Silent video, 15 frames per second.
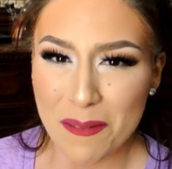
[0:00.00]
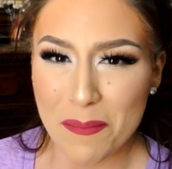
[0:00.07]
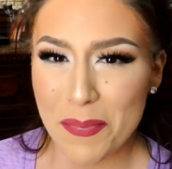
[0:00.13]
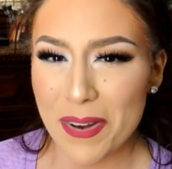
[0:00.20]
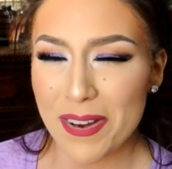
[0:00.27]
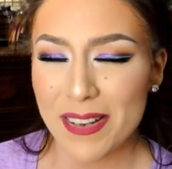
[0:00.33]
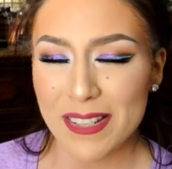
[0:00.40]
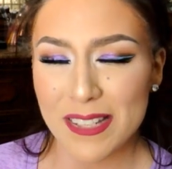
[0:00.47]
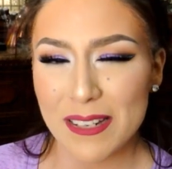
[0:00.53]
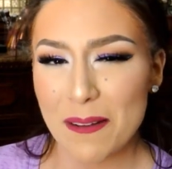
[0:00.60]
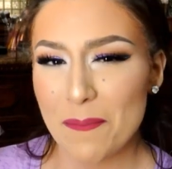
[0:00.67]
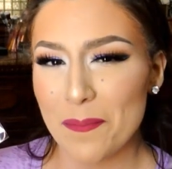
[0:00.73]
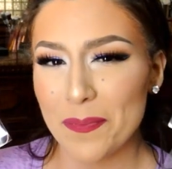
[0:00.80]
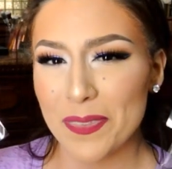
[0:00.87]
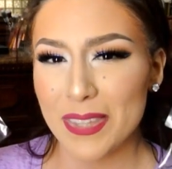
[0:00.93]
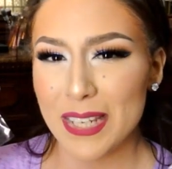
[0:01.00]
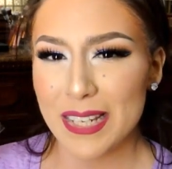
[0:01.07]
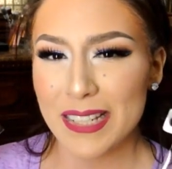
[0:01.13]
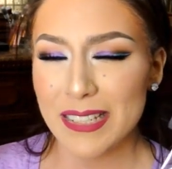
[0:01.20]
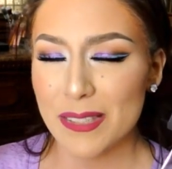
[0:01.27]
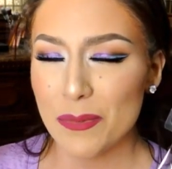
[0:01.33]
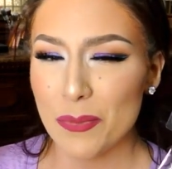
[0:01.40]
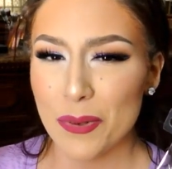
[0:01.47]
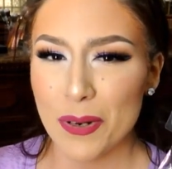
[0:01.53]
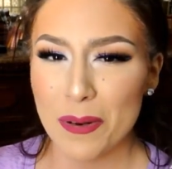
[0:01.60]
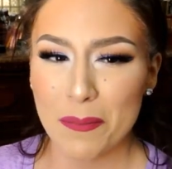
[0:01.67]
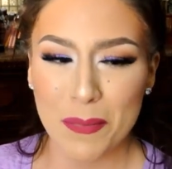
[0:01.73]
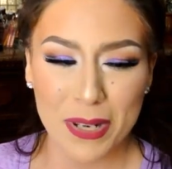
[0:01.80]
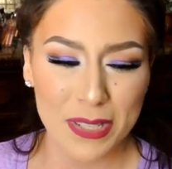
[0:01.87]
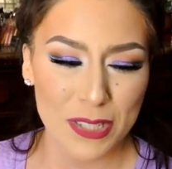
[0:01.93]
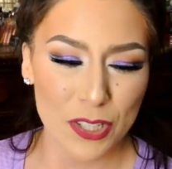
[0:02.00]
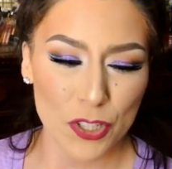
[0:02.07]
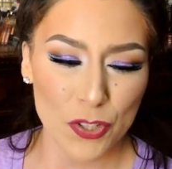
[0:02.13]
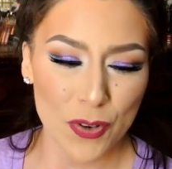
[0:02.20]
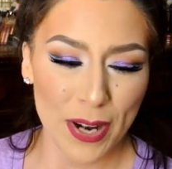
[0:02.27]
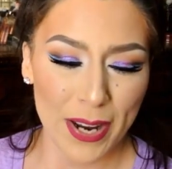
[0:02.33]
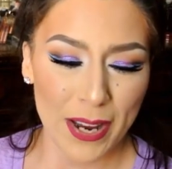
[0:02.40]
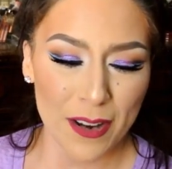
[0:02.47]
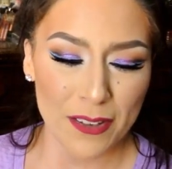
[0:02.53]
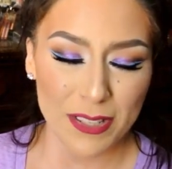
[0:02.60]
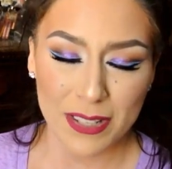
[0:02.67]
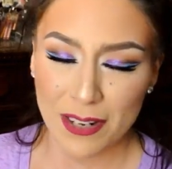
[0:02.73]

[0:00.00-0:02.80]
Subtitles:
But these were a must to try out,